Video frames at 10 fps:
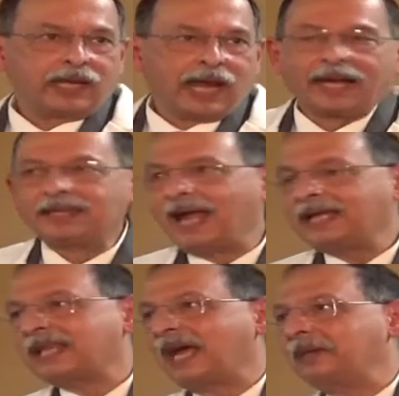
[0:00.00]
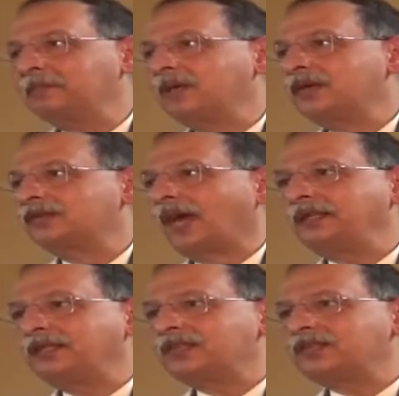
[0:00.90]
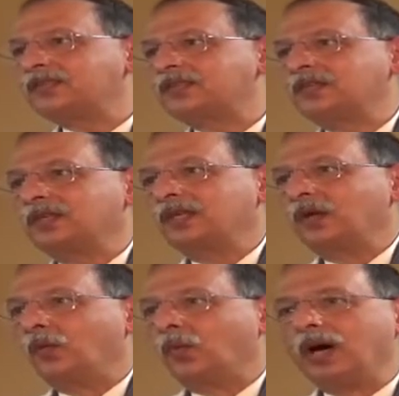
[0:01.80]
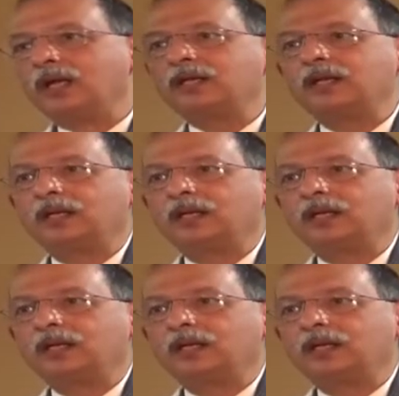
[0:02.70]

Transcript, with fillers: At that time, scientists were